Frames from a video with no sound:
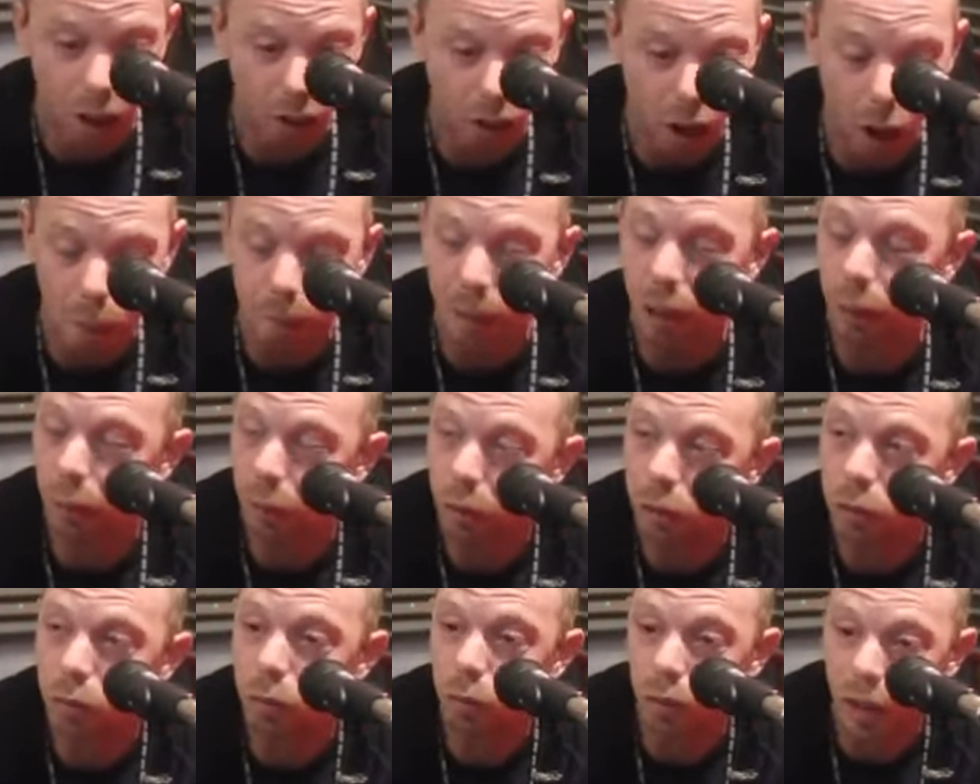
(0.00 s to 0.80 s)
turn up, it
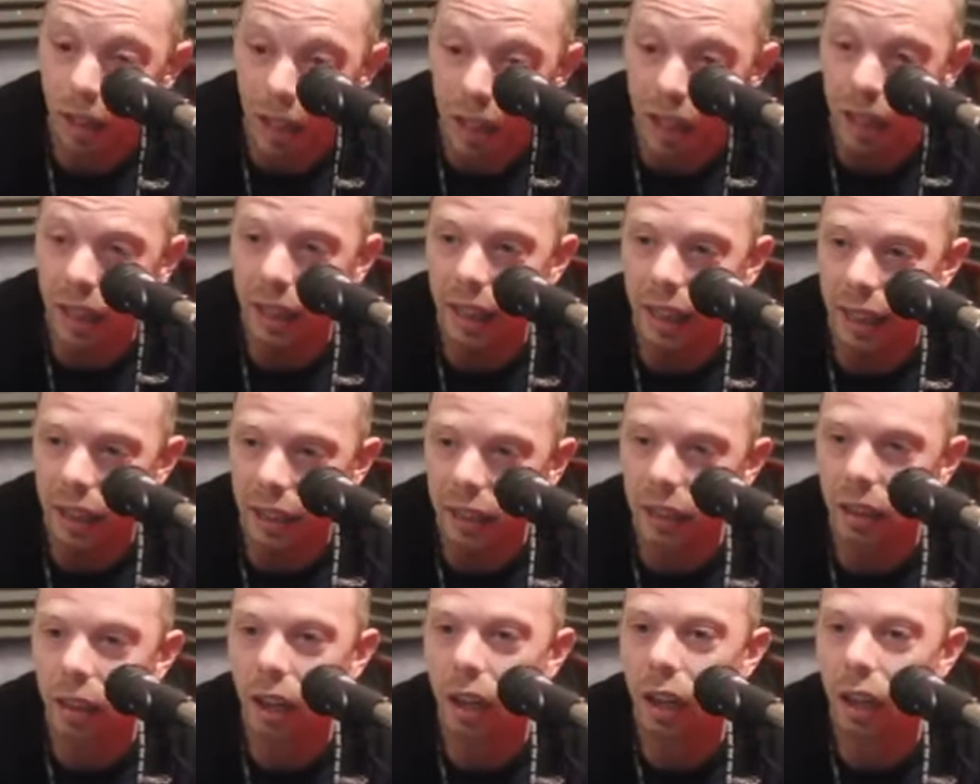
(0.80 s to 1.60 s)
was
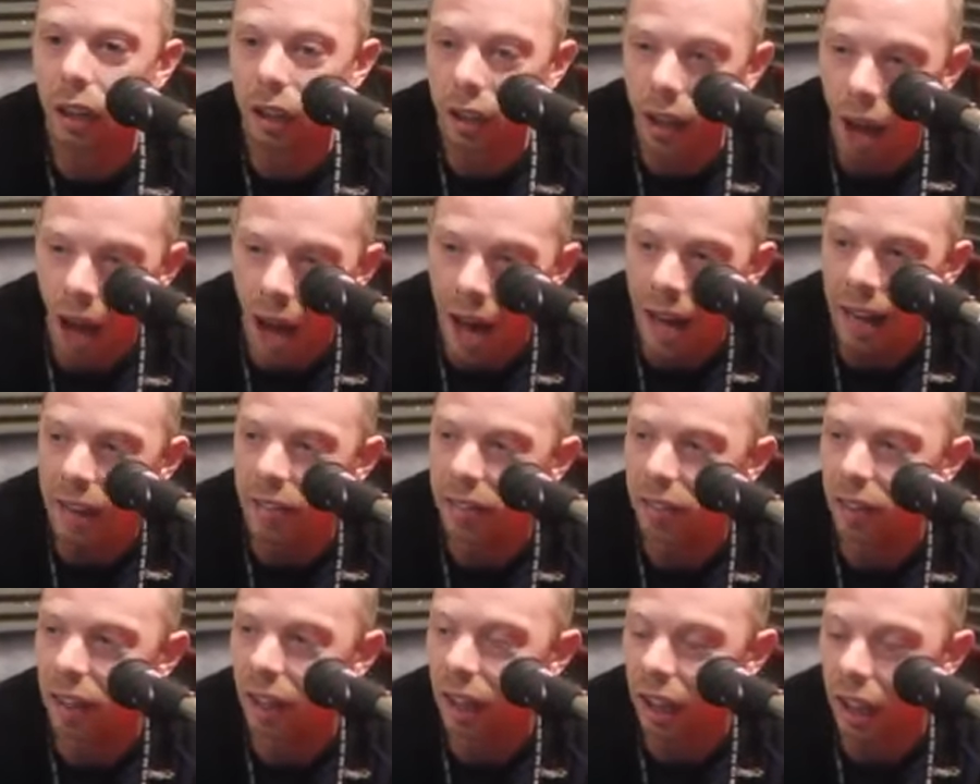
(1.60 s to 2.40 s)
really
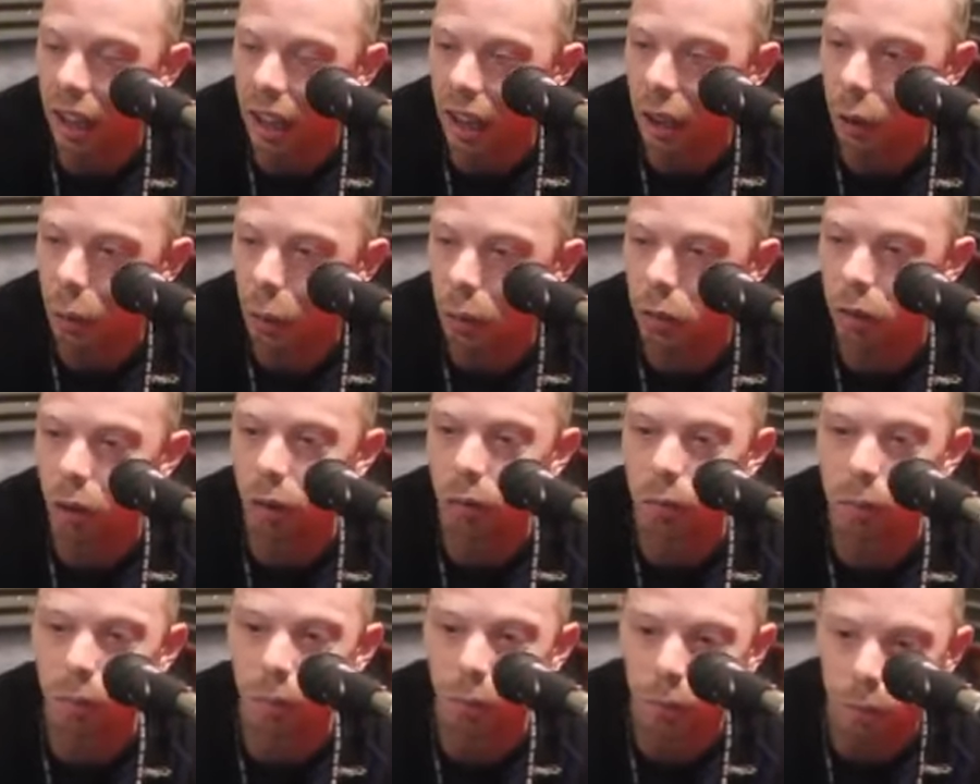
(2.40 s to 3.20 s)
nice. He's
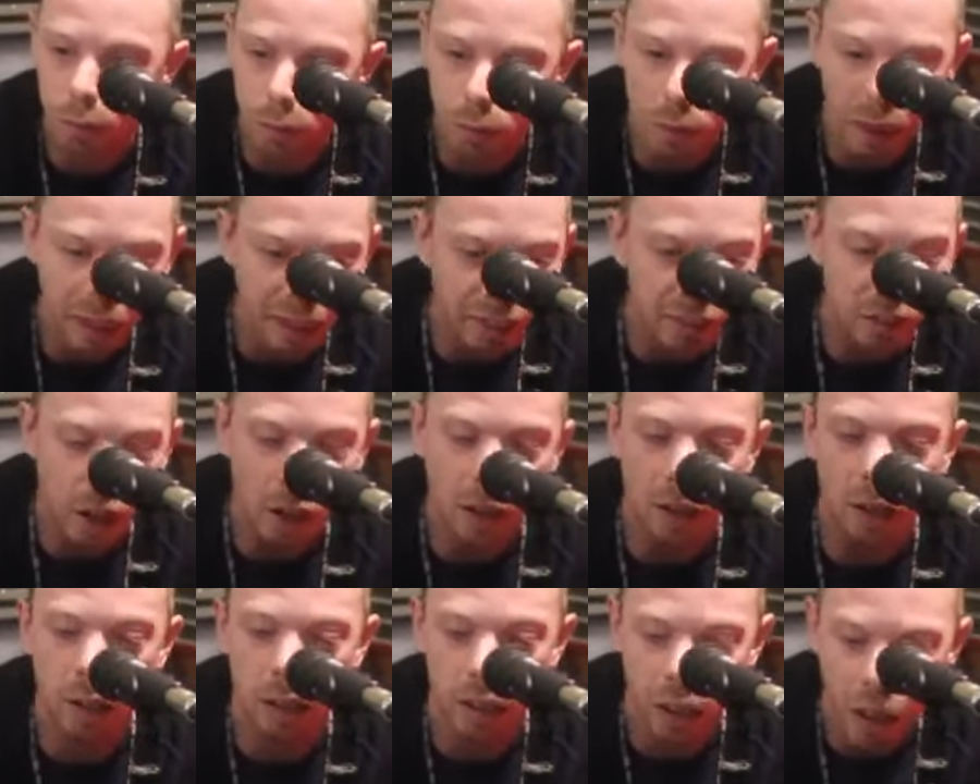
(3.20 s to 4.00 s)

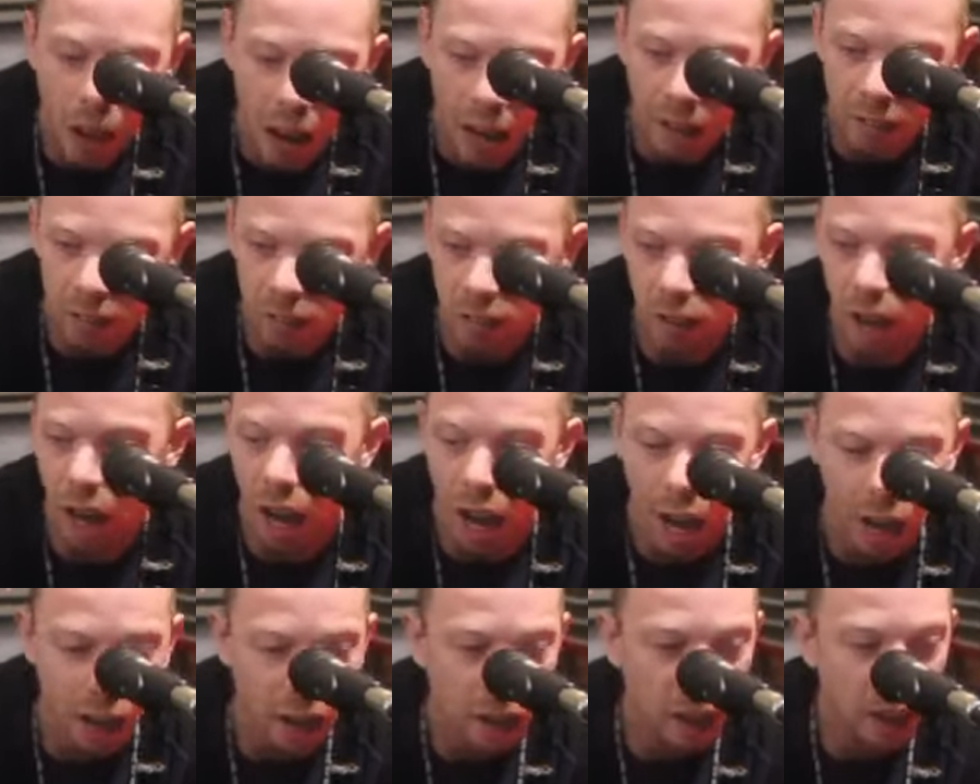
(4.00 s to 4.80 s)
a nice
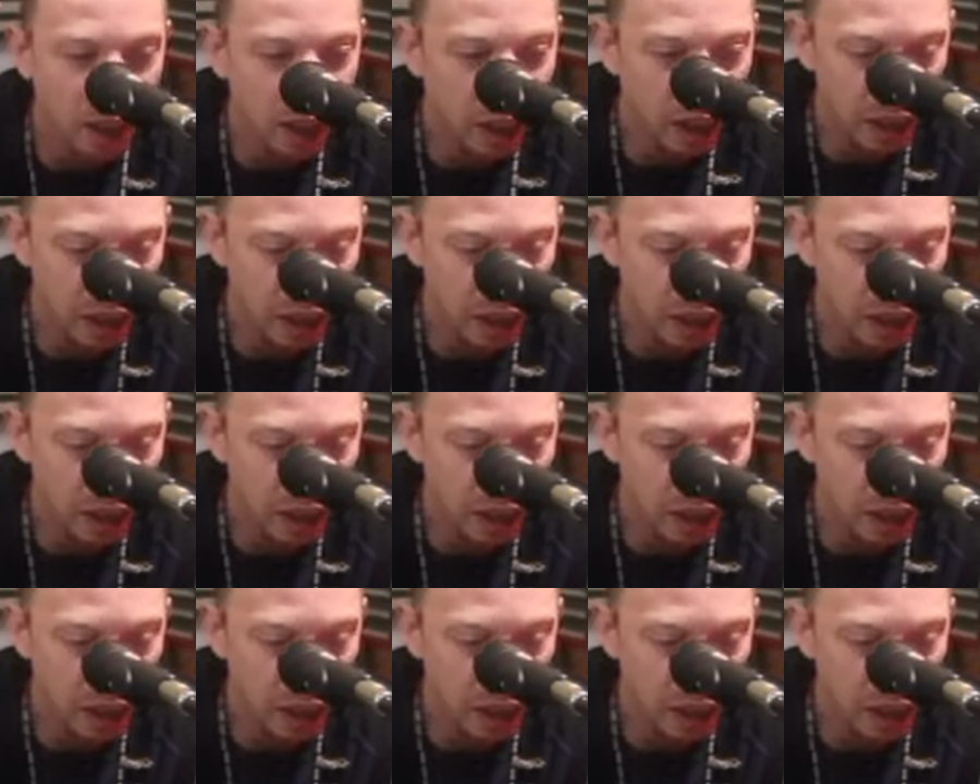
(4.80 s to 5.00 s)
guy.